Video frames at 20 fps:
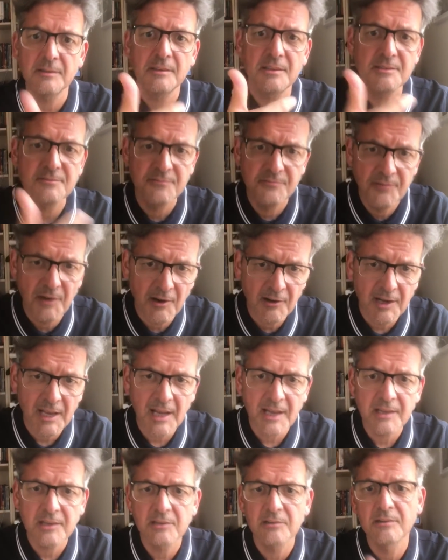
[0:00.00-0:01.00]
It's very
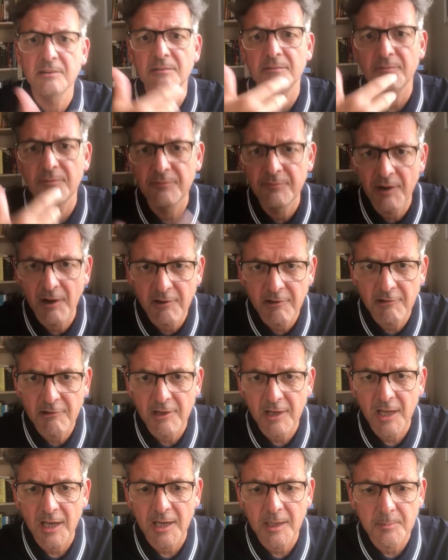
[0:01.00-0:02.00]
accurate, very
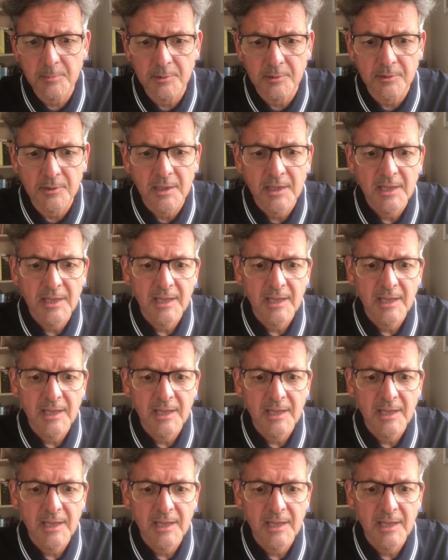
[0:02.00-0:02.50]
reliable.